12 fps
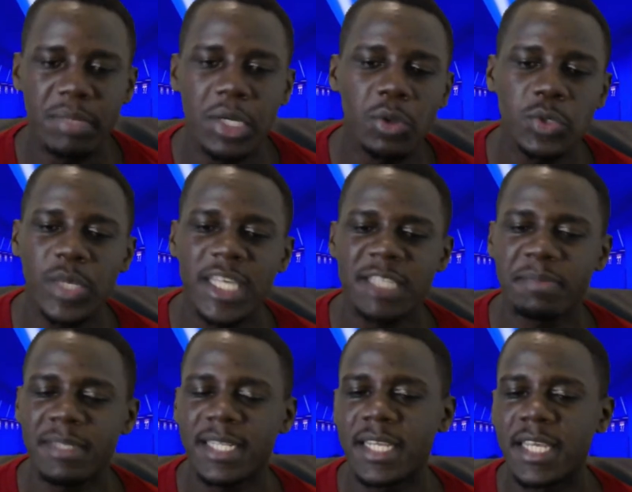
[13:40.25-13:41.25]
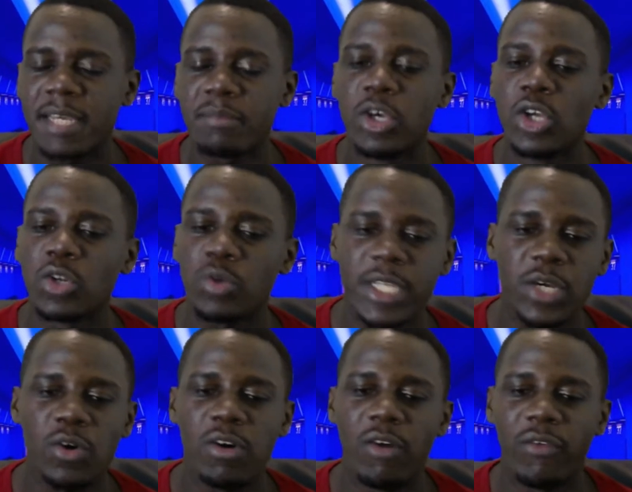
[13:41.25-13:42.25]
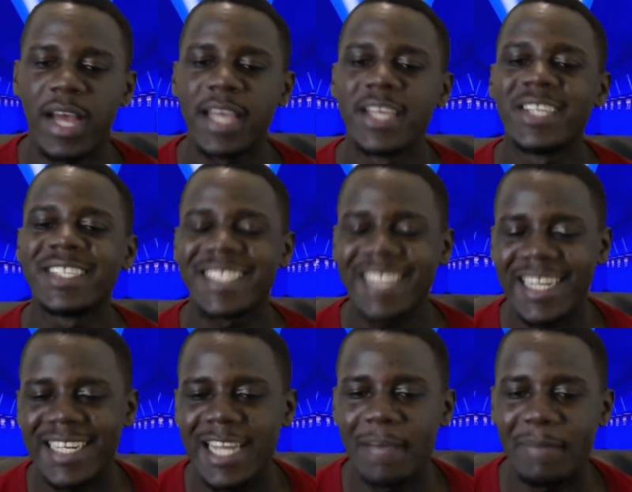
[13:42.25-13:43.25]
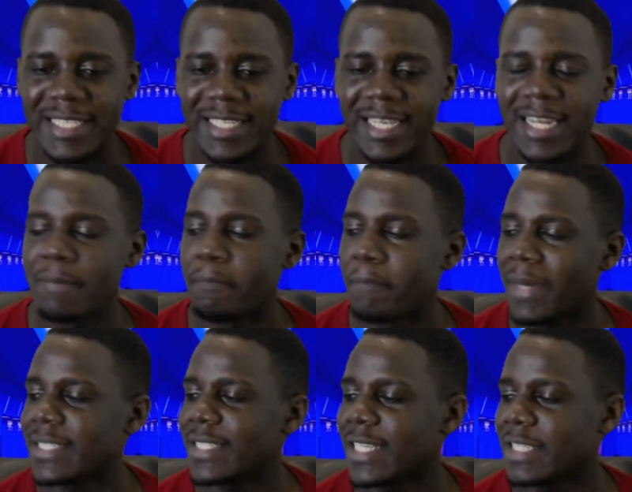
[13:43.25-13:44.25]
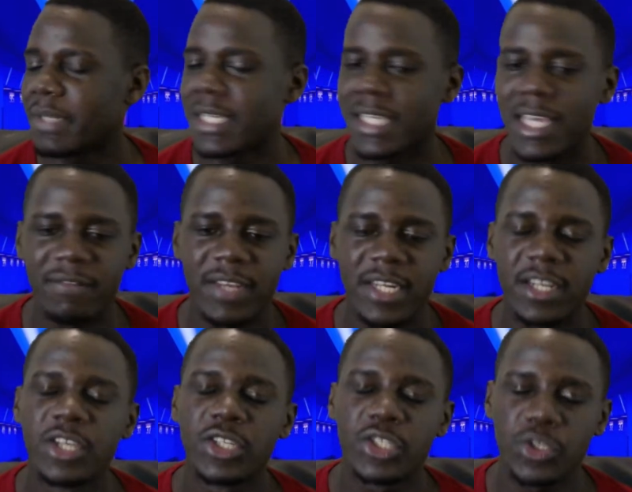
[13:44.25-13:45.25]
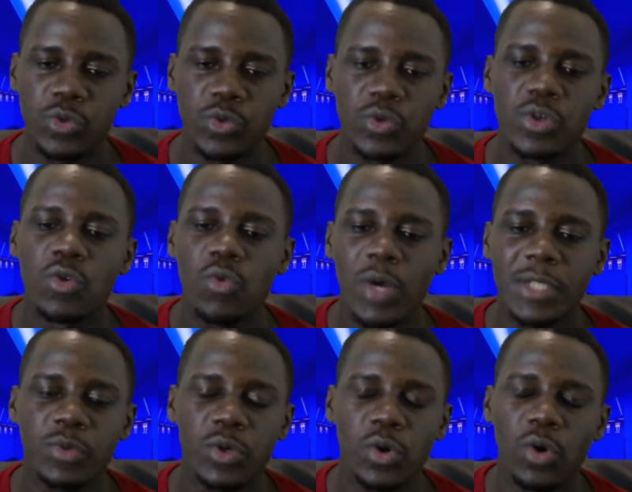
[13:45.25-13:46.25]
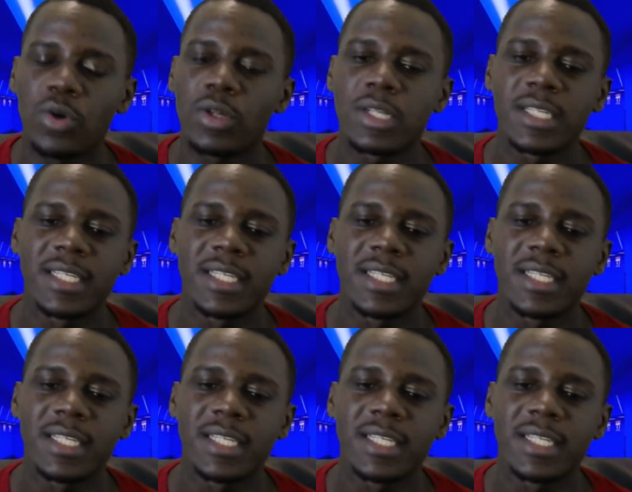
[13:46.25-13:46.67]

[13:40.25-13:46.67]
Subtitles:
Because we expected him to take over shirt number 10, but it has been given to what we call